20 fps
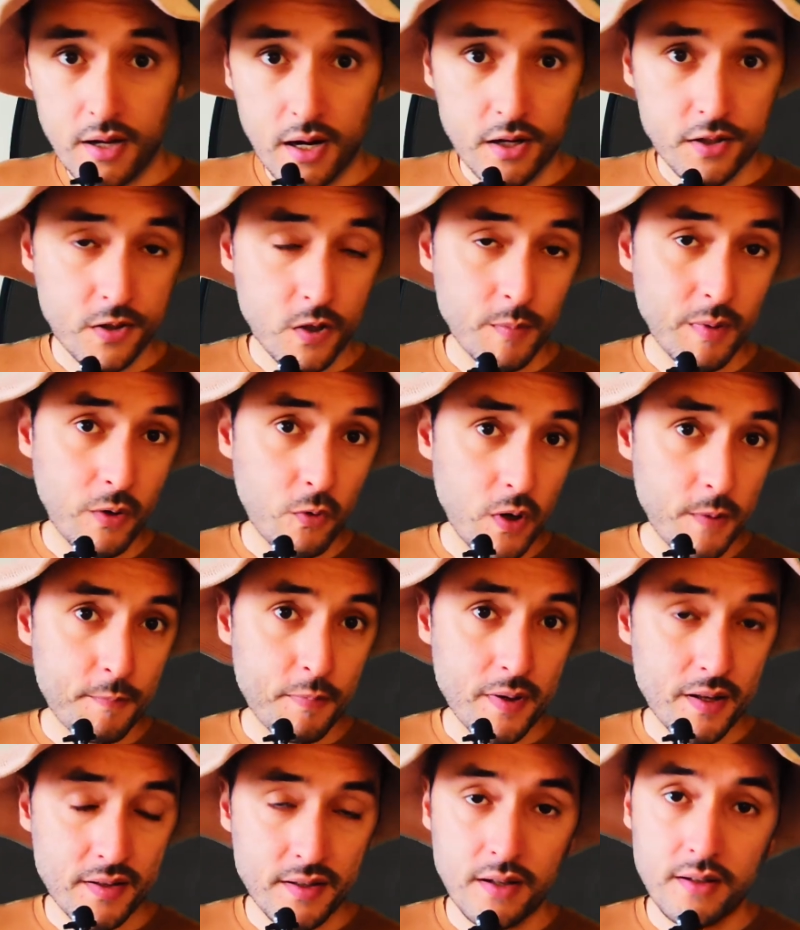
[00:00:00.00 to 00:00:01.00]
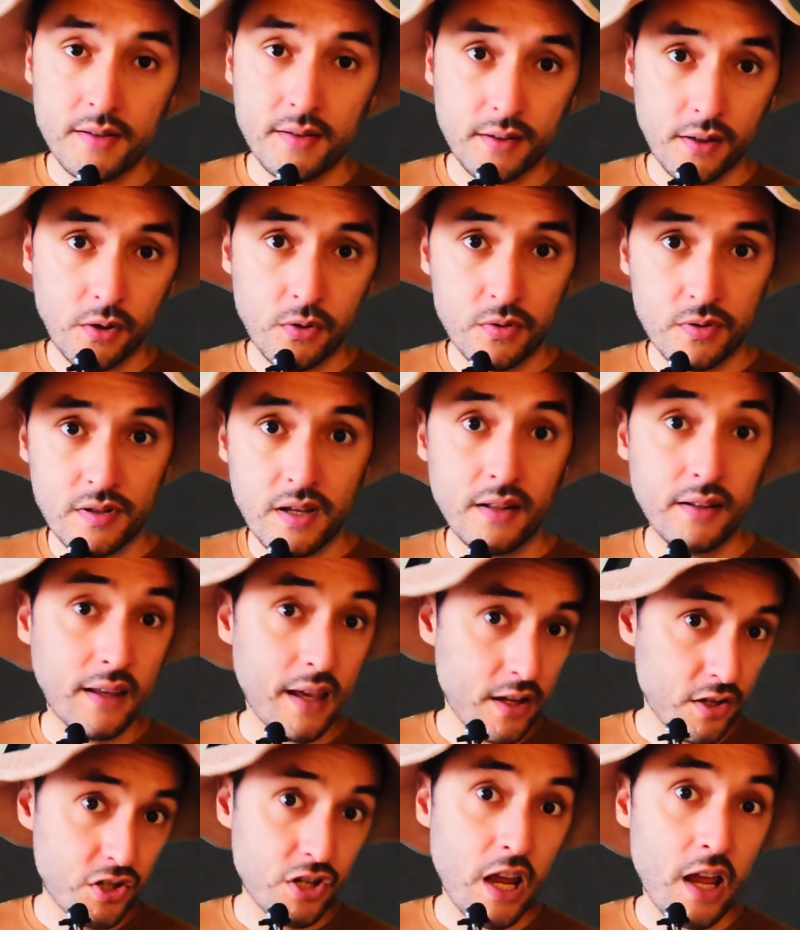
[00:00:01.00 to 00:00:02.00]
There are some equipments and skills that
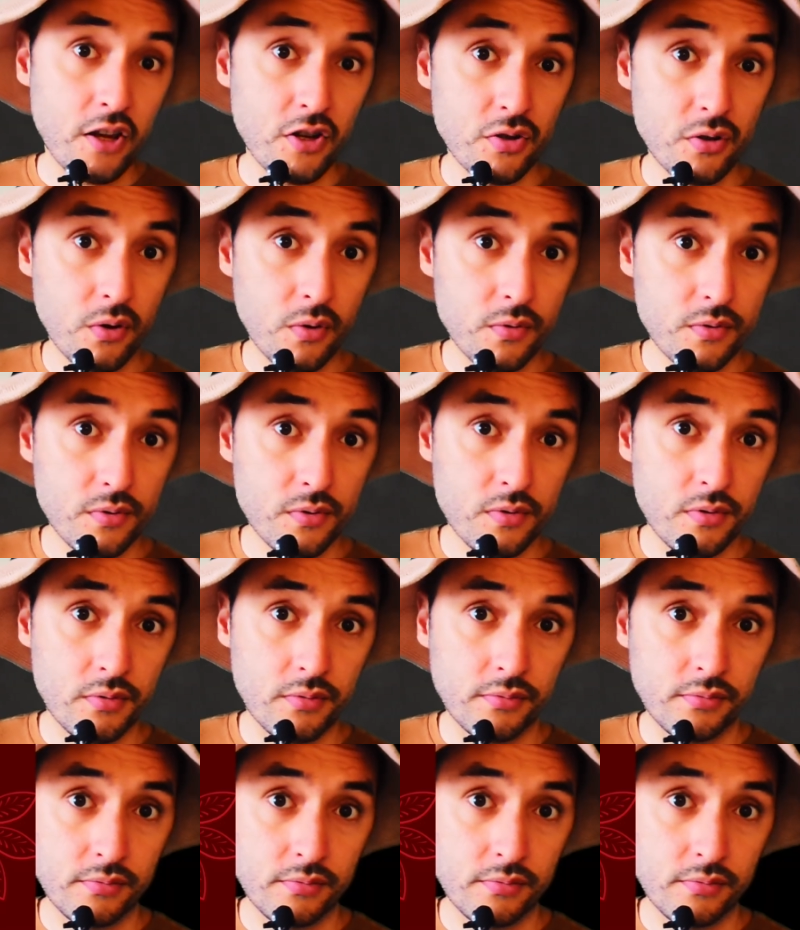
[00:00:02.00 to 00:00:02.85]
can change those.